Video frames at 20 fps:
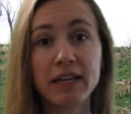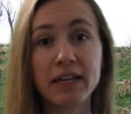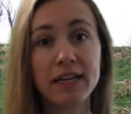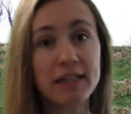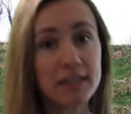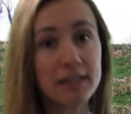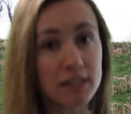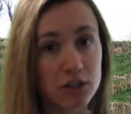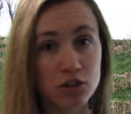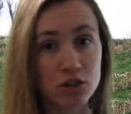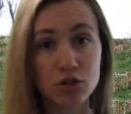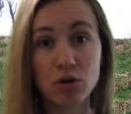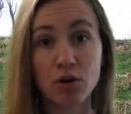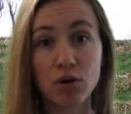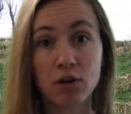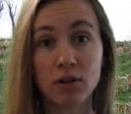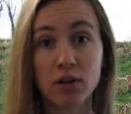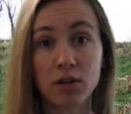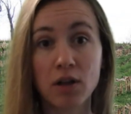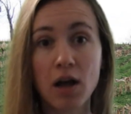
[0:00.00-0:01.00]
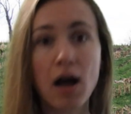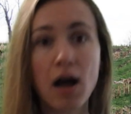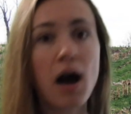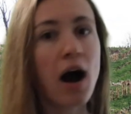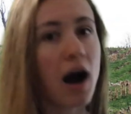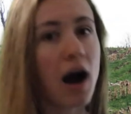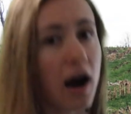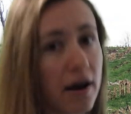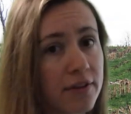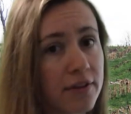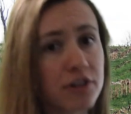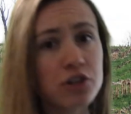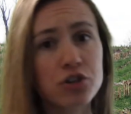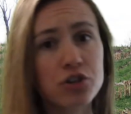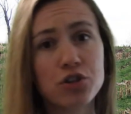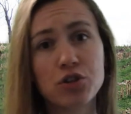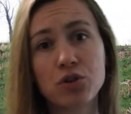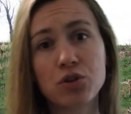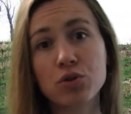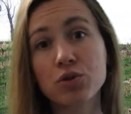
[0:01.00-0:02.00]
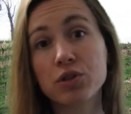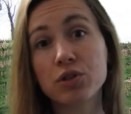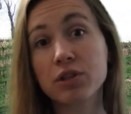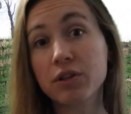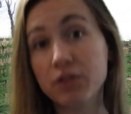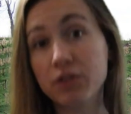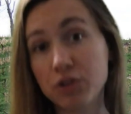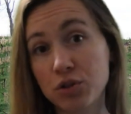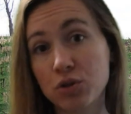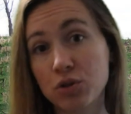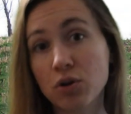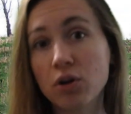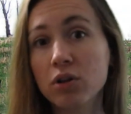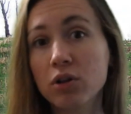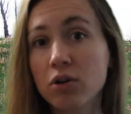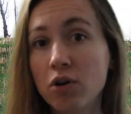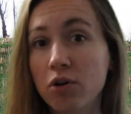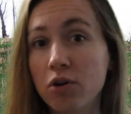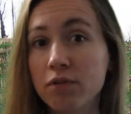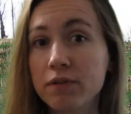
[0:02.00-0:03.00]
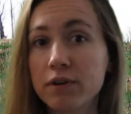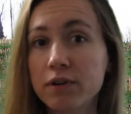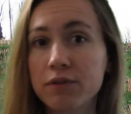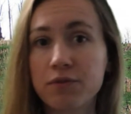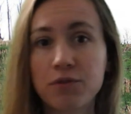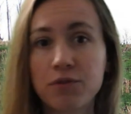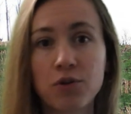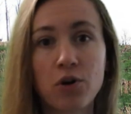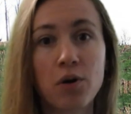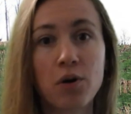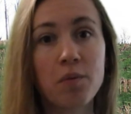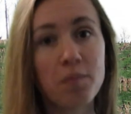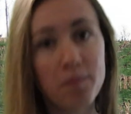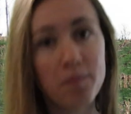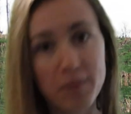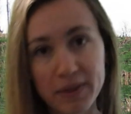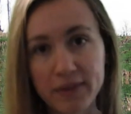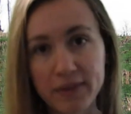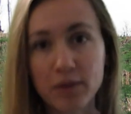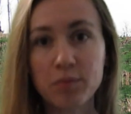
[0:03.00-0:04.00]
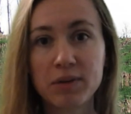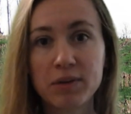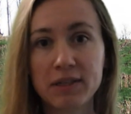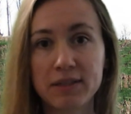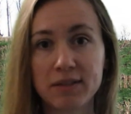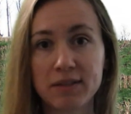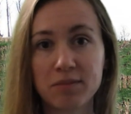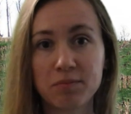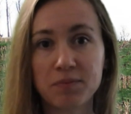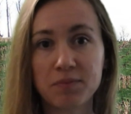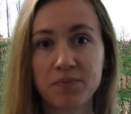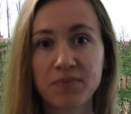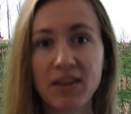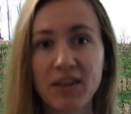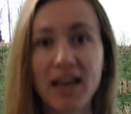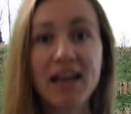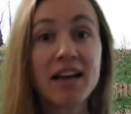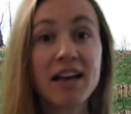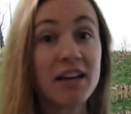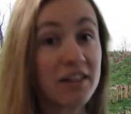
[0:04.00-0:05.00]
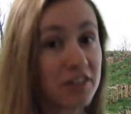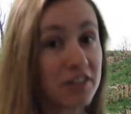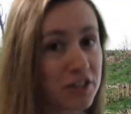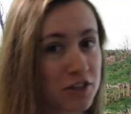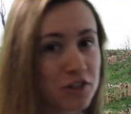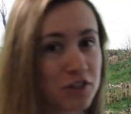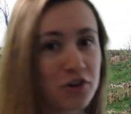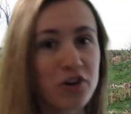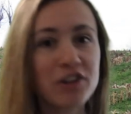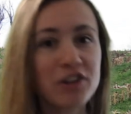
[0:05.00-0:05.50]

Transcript: in the soil. Others use the soil cover for metabolism. The soil